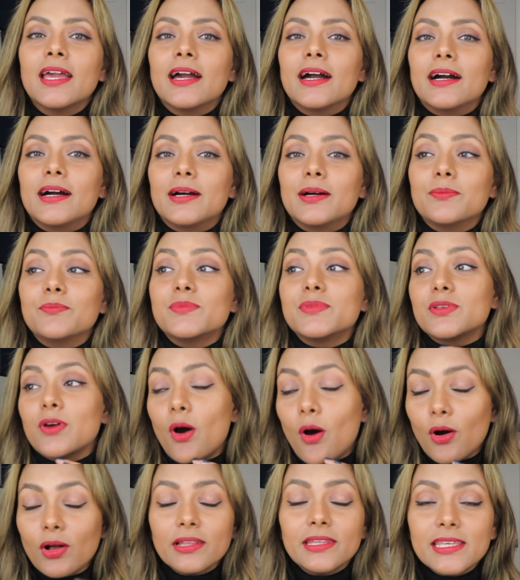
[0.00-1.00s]

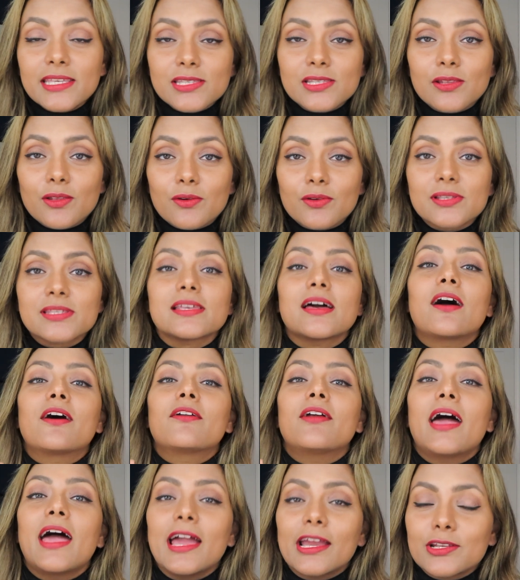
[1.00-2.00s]
All these looks
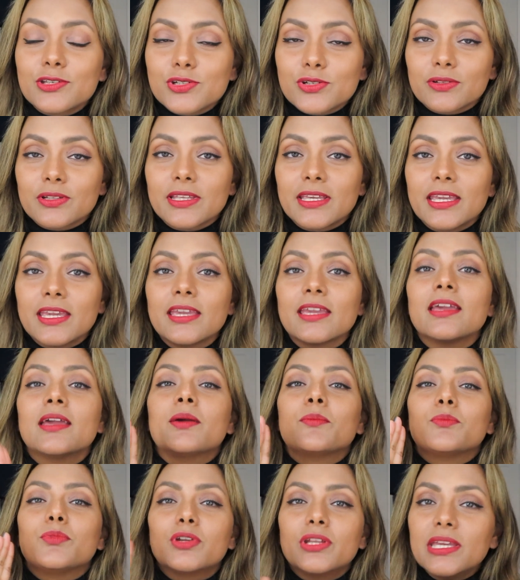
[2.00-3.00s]
are actually
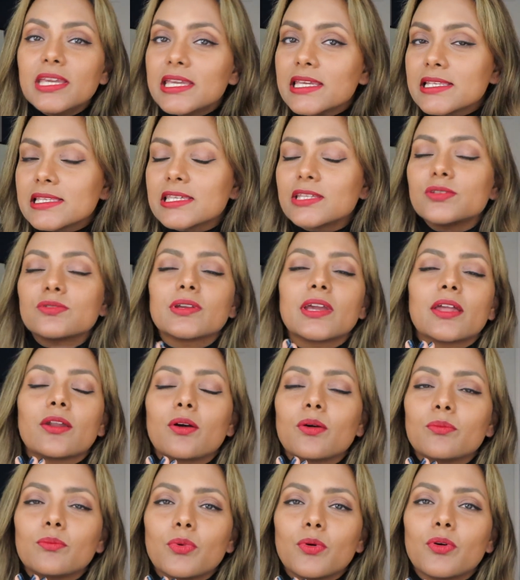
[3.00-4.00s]
pretty easy to get
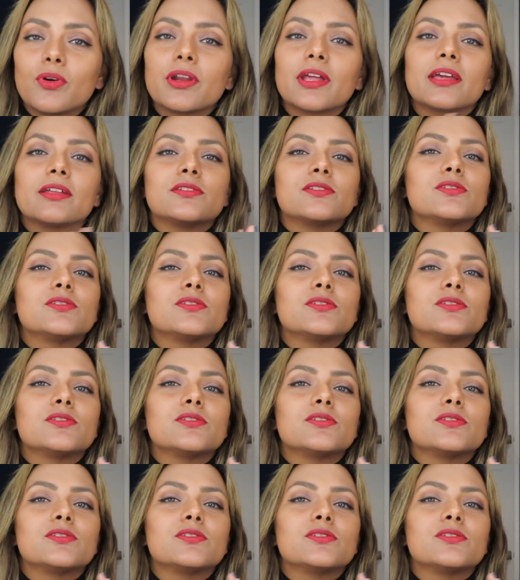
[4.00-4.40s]
on board.